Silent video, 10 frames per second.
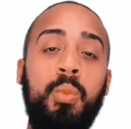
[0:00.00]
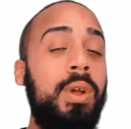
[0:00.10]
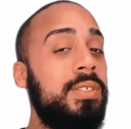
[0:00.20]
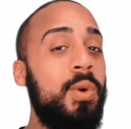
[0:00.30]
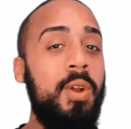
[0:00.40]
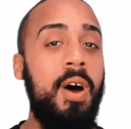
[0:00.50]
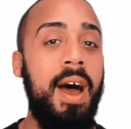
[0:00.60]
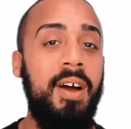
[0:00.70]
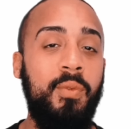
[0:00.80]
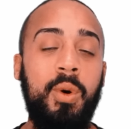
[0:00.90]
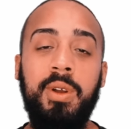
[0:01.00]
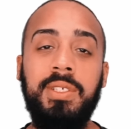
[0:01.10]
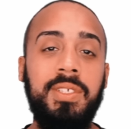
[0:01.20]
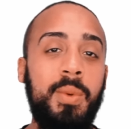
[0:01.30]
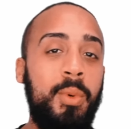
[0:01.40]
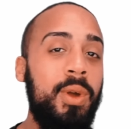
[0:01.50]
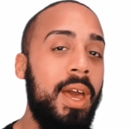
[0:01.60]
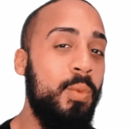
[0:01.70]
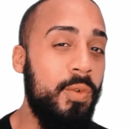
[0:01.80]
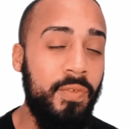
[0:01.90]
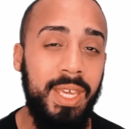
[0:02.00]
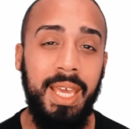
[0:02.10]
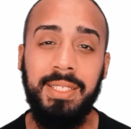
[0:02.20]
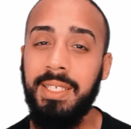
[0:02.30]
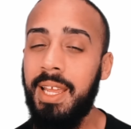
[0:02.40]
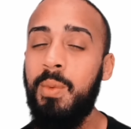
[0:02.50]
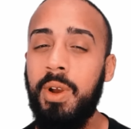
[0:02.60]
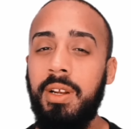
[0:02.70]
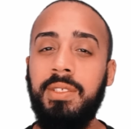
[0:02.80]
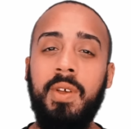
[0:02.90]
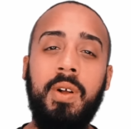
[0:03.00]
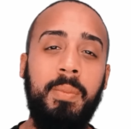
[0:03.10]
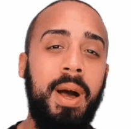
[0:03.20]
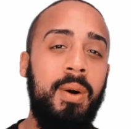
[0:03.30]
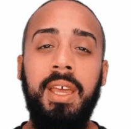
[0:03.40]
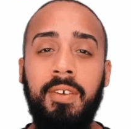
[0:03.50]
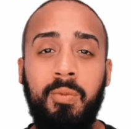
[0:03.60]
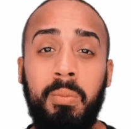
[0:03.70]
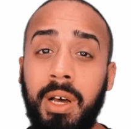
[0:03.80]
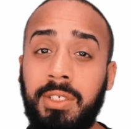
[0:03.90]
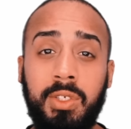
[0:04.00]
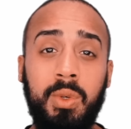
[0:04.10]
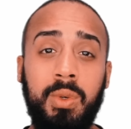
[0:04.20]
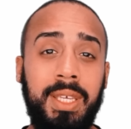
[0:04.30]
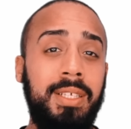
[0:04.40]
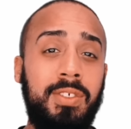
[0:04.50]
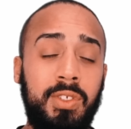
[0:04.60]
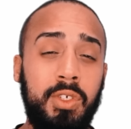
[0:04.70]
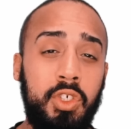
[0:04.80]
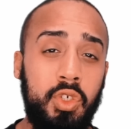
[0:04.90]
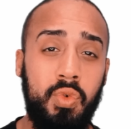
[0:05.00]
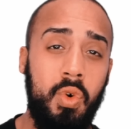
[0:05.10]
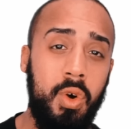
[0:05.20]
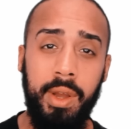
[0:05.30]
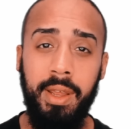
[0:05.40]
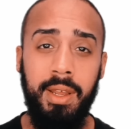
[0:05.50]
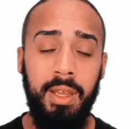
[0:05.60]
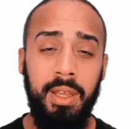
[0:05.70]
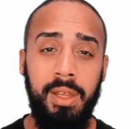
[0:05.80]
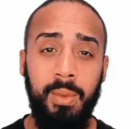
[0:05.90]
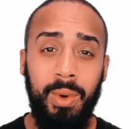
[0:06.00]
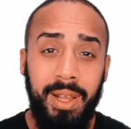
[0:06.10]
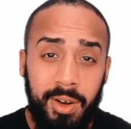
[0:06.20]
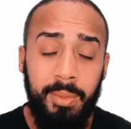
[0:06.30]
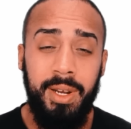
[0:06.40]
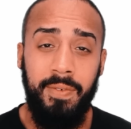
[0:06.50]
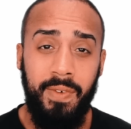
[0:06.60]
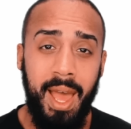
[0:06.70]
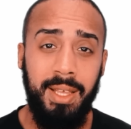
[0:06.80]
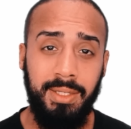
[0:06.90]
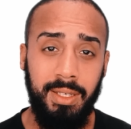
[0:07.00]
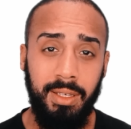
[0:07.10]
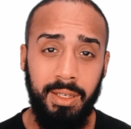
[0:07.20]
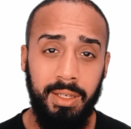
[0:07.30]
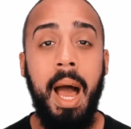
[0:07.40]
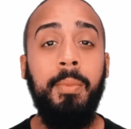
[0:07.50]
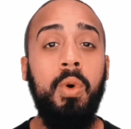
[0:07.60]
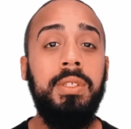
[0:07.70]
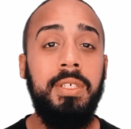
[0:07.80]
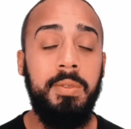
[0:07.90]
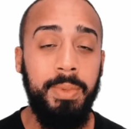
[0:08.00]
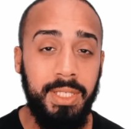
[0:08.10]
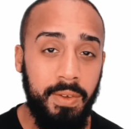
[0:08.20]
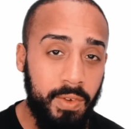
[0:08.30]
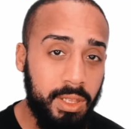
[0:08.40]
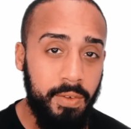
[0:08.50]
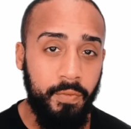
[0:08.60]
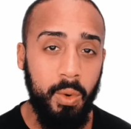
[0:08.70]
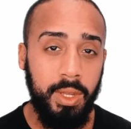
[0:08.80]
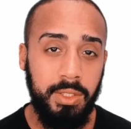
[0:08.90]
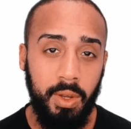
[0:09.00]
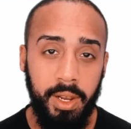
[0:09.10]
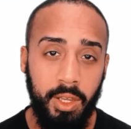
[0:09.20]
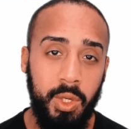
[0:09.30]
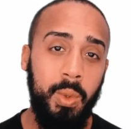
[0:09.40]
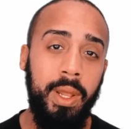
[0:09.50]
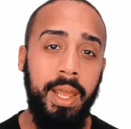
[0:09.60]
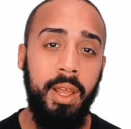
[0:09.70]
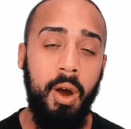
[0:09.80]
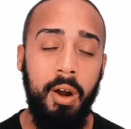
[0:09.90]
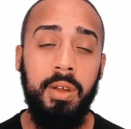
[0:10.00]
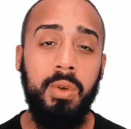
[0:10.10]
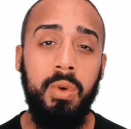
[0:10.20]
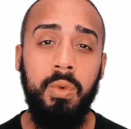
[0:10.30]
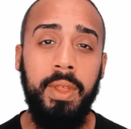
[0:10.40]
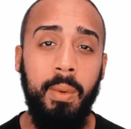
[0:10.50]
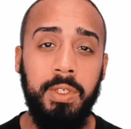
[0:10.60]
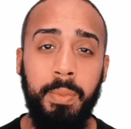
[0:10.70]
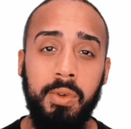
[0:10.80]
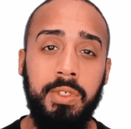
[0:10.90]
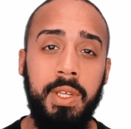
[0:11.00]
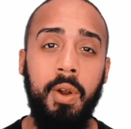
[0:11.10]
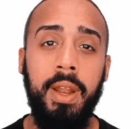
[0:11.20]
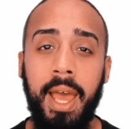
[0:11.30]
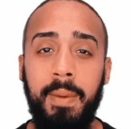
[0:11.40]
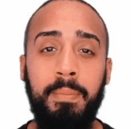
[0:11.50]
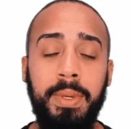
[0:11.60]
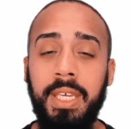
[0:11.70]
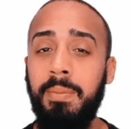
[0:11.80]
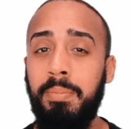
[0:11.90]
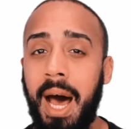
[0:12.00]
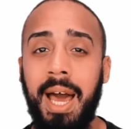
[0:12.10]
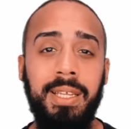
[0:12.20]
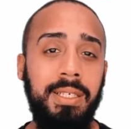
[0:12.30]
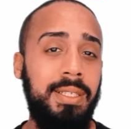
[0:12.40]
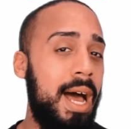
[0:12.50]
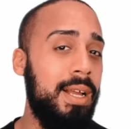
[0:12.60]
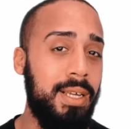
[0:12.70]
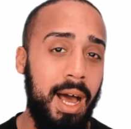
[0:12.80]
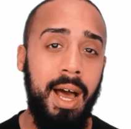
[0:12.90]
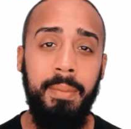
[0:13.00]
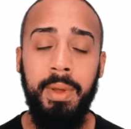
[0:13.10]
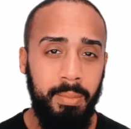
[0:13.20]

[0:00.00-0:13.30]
What is going on, IF Warriors? It's your boy Edward V, and today we're going to talk about if muscle gets destroyed when intermittent fasting. I'm going to specifically focus on a Q&A article that was posted on mpbody.com,